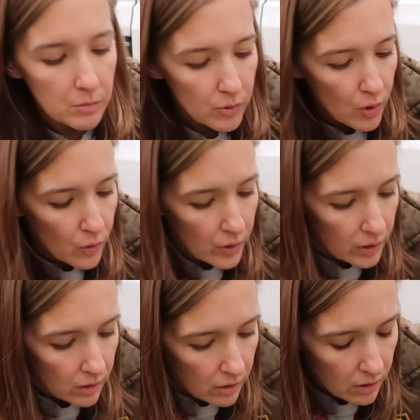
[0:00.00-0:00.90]

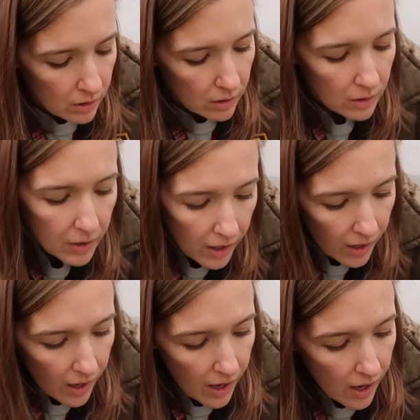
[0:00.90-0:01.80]
Broken.
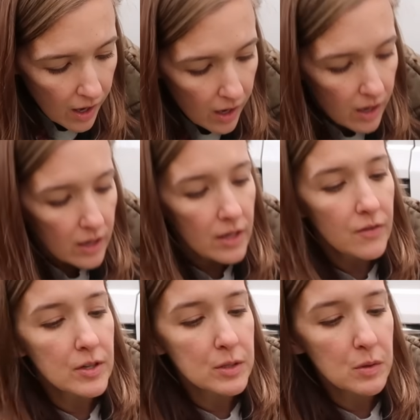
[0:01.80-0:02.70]
Yeah,
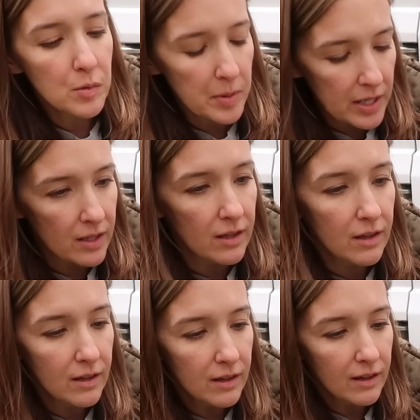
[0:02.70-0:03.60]
this would have been
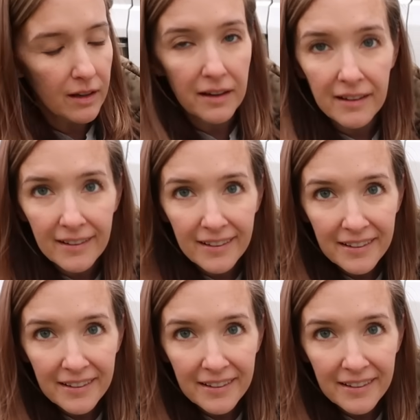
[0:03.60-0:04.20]
uh,